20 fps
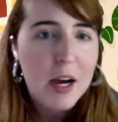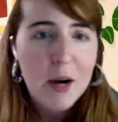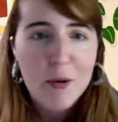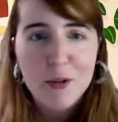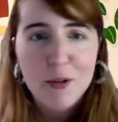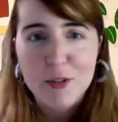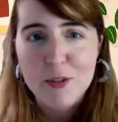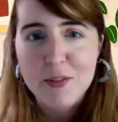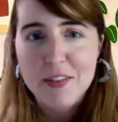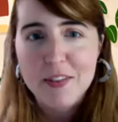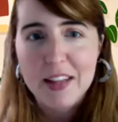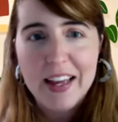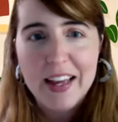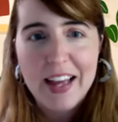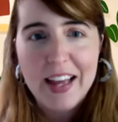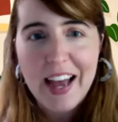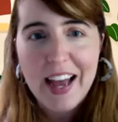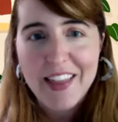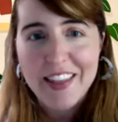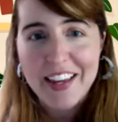was like
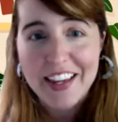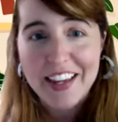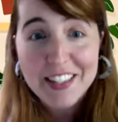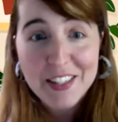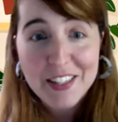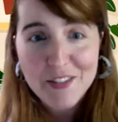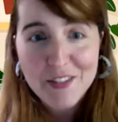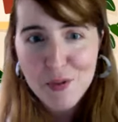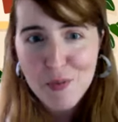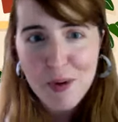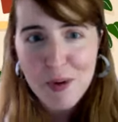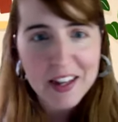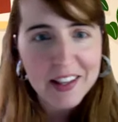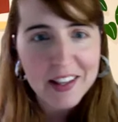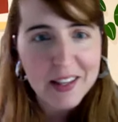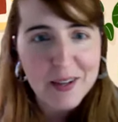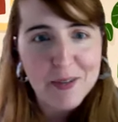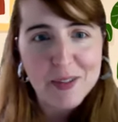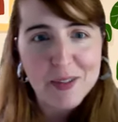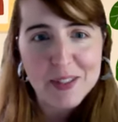had the idea for
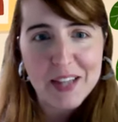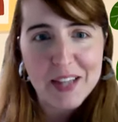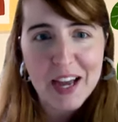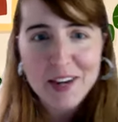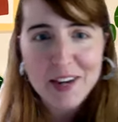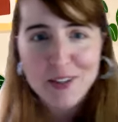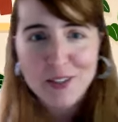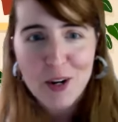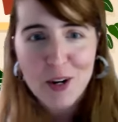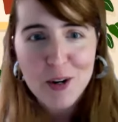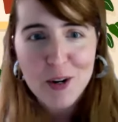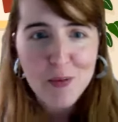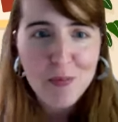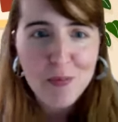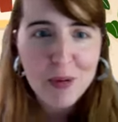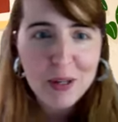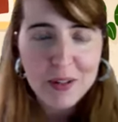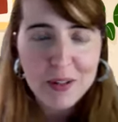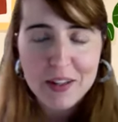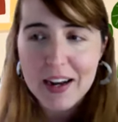Brightly, was kind of starting to
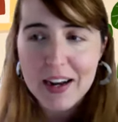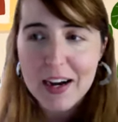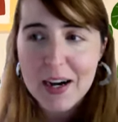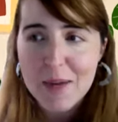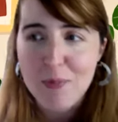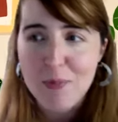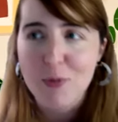build it up,